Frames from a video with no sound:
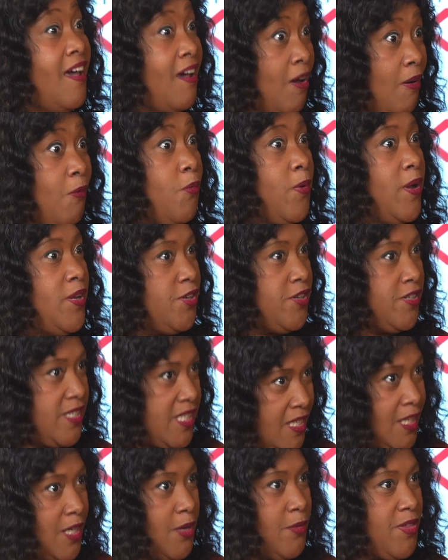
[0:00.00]
when you're
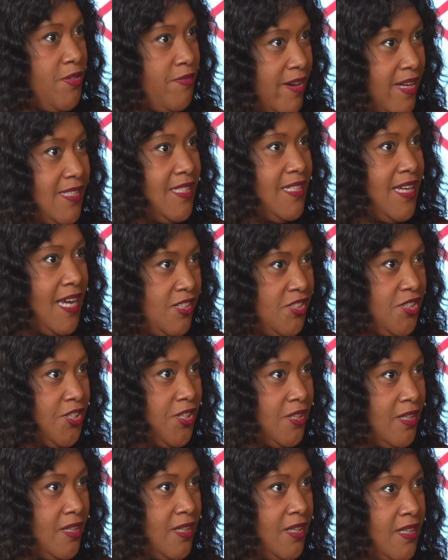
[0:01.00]
dealing with
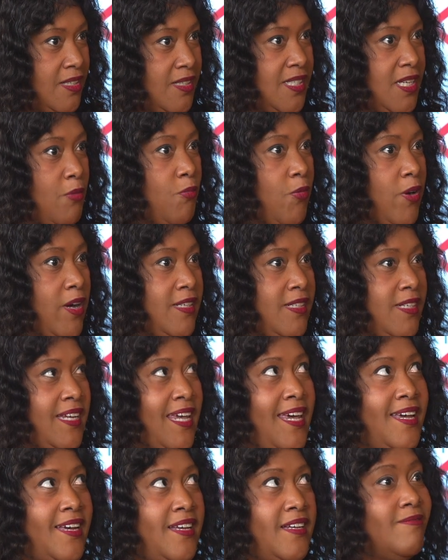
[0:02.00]
residential, someone
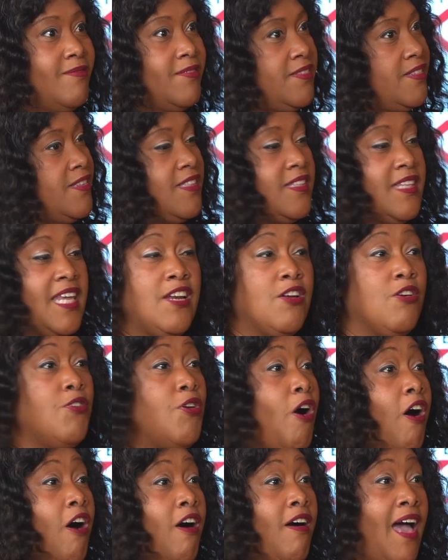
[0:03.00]
can't, they don't
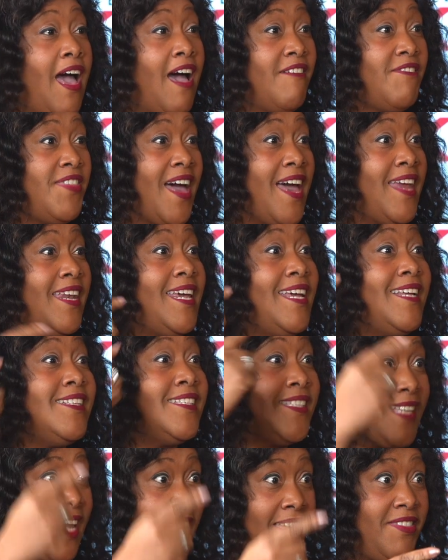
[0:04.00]
all have that
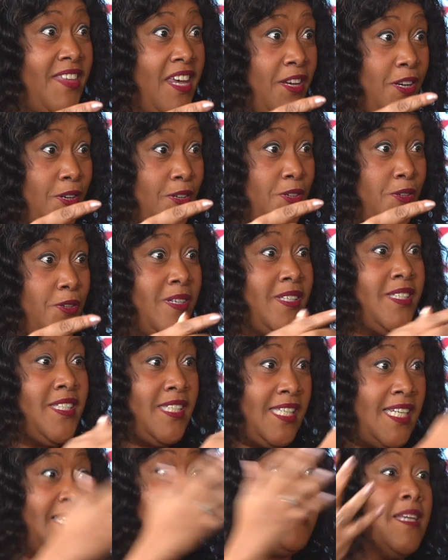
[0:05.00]
insight that you do to
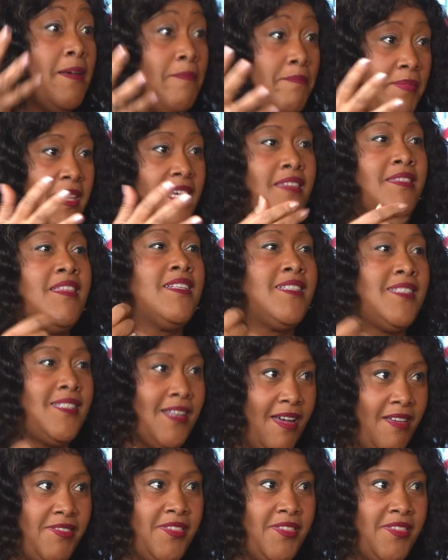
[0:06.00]
see something that's not